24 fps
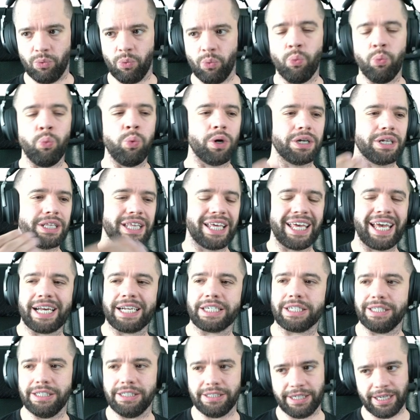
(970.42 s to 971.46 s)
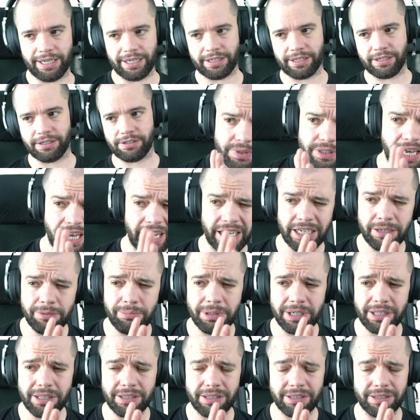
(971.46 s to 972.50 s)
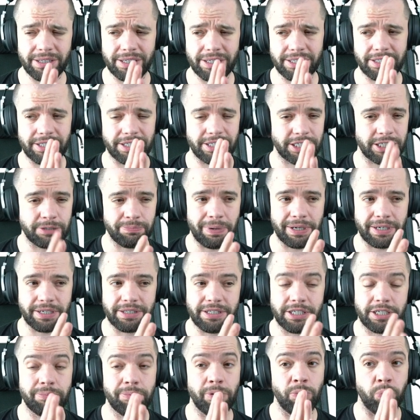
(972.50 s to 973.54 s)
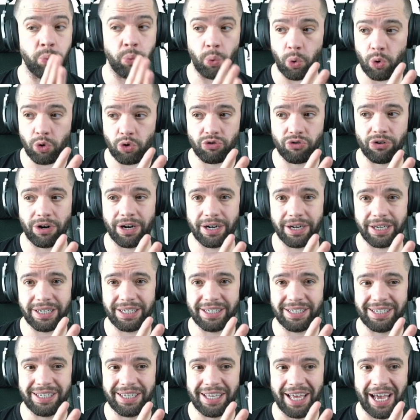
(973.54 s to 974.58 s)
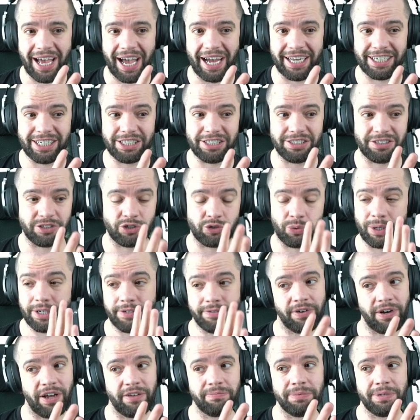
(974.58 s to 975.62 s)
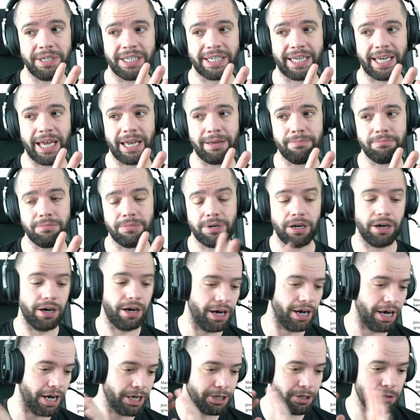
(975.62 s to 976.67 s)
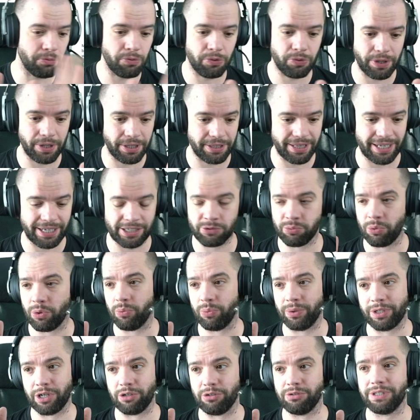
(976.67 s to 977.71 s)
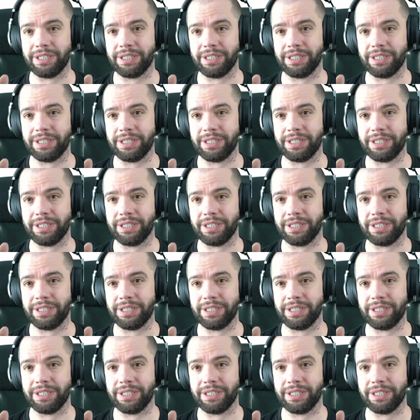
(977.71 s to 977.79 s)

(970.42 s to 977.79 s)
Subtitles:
What are they actually telling us? Anybody that is expecting this to be Warcry and is a 25-minute game, I don't think that's what we're going to